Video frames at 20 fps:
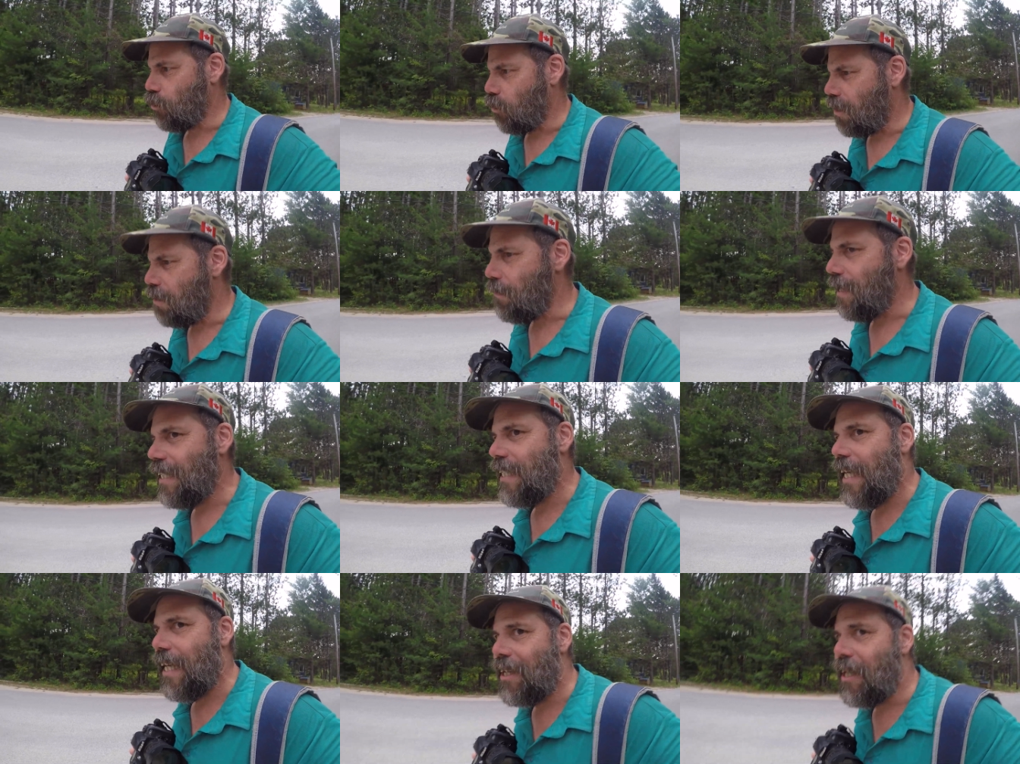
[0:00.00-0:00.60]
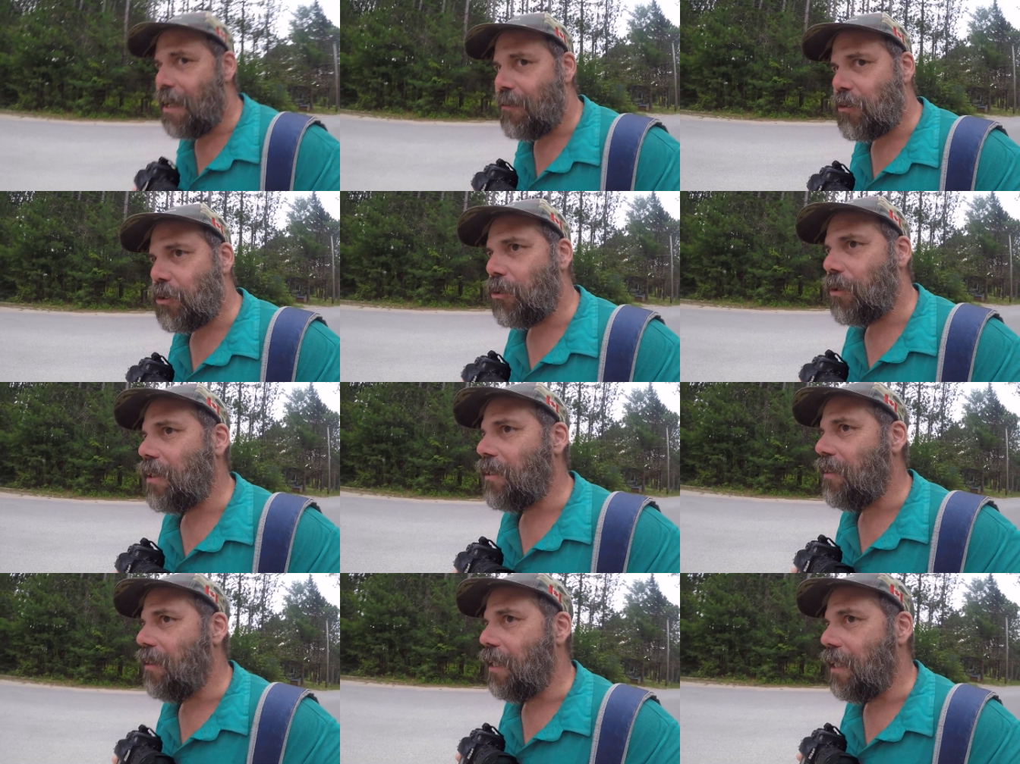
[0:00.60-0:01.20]
sort of my day
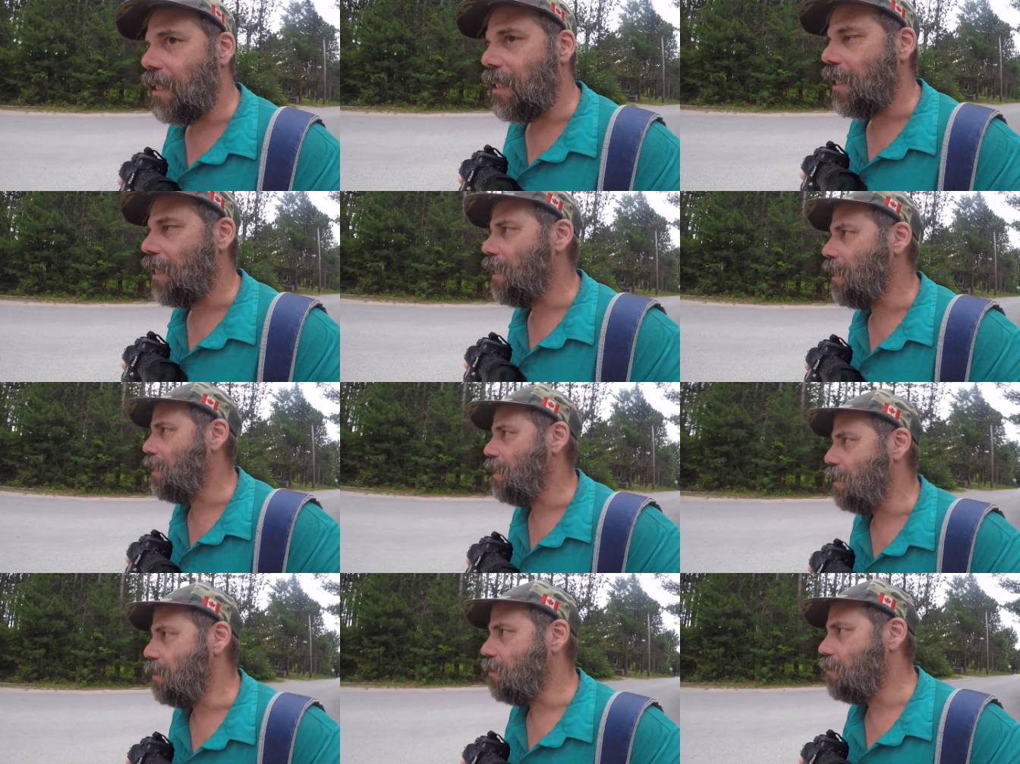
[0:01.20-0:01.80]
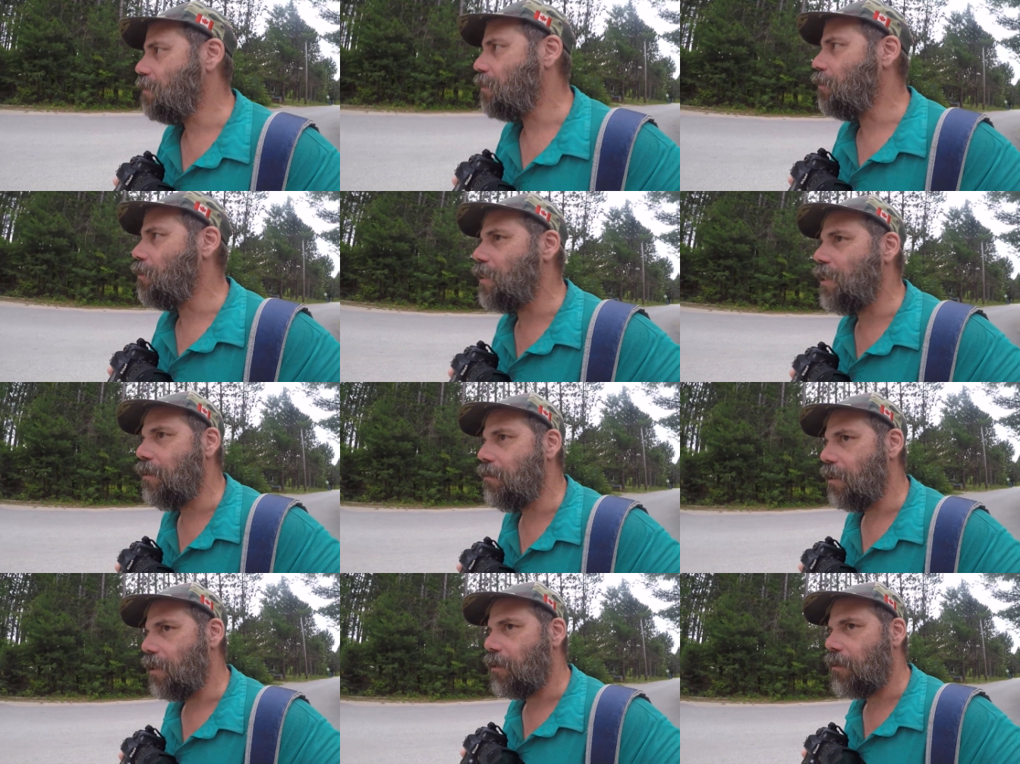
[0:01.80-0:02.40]
off, sort of not. I got to
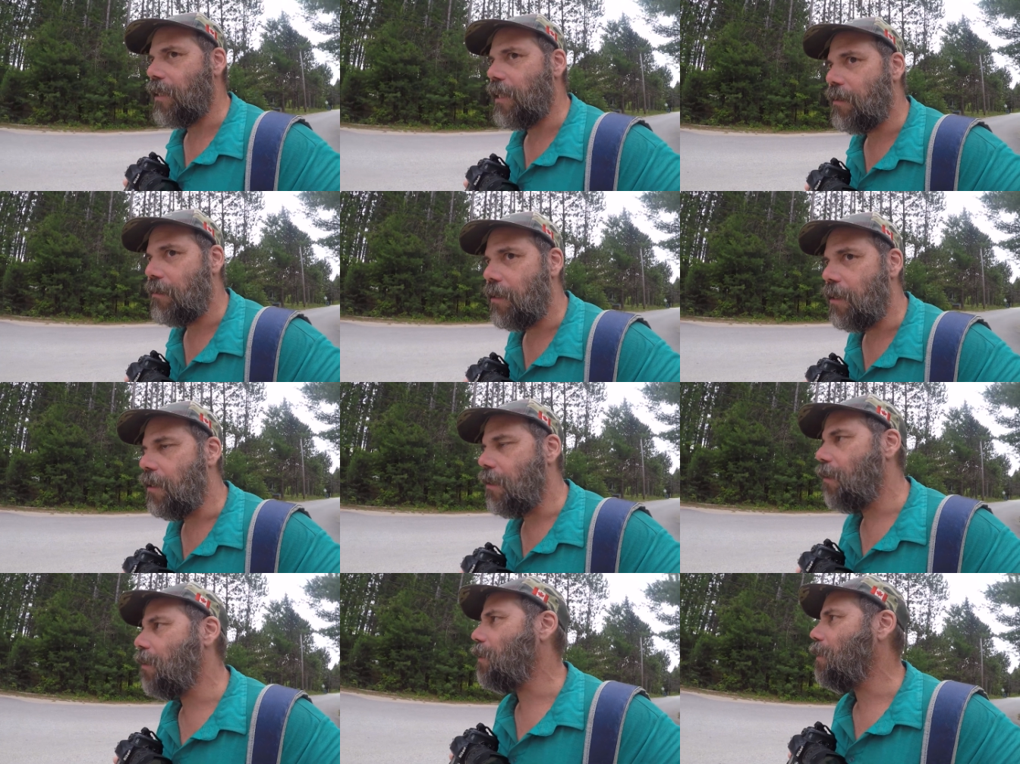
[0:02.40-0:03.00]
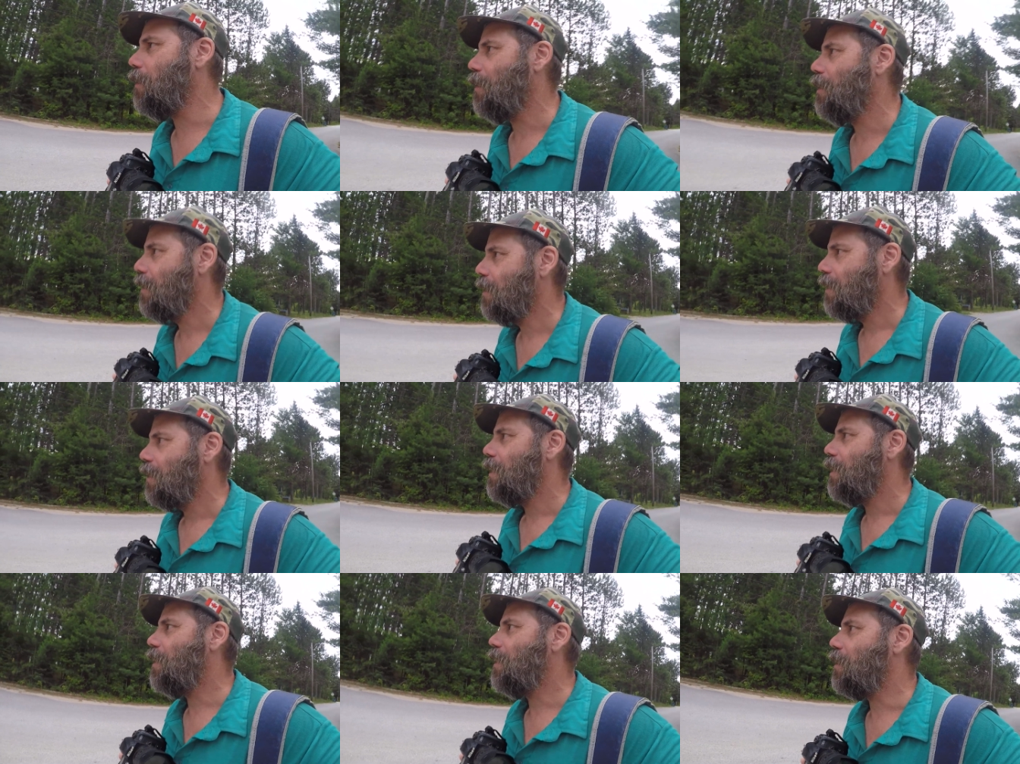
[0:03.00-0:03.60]
go deal with a groundhog.
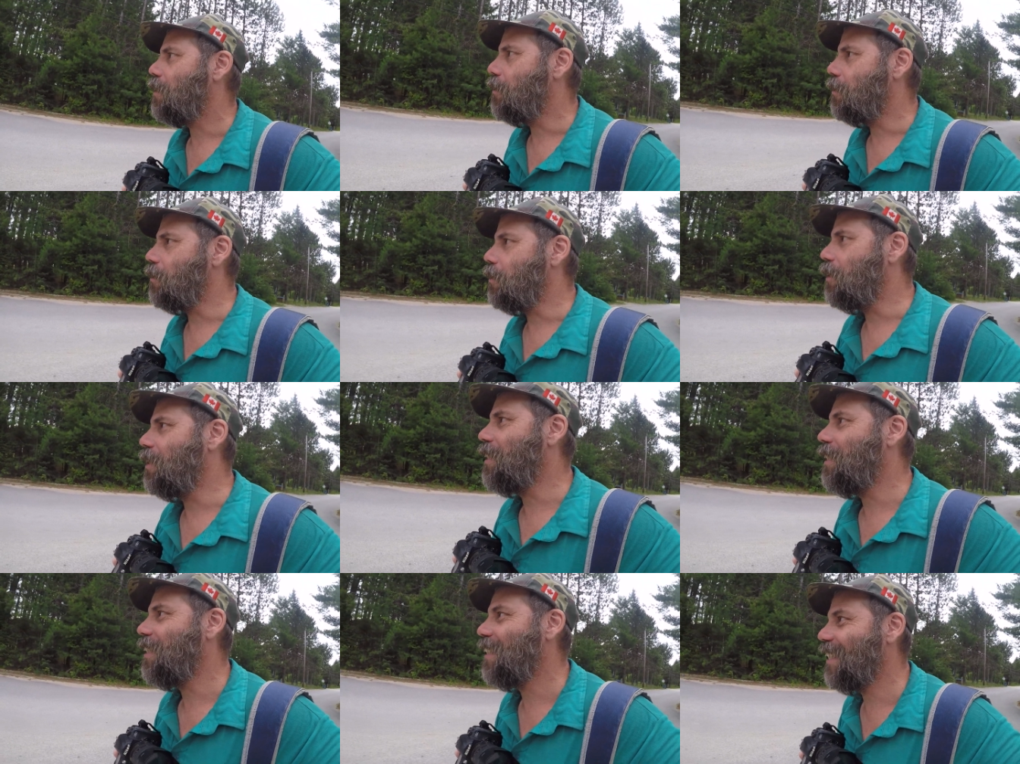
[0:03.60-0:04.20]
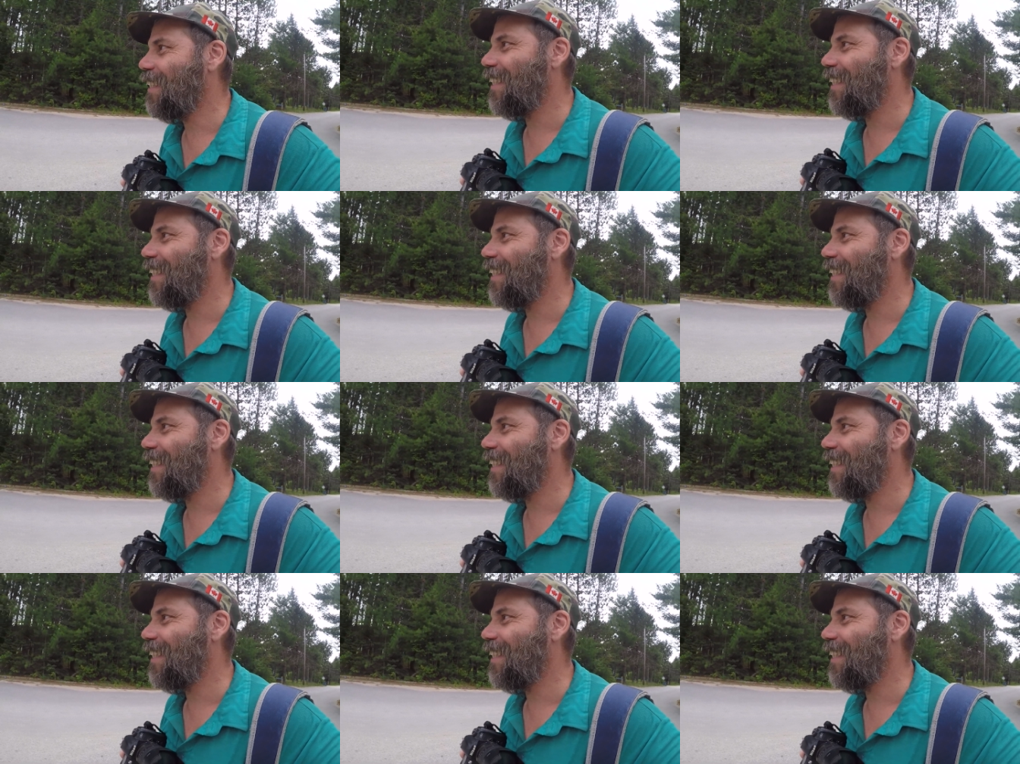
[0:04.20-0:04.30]
I got to go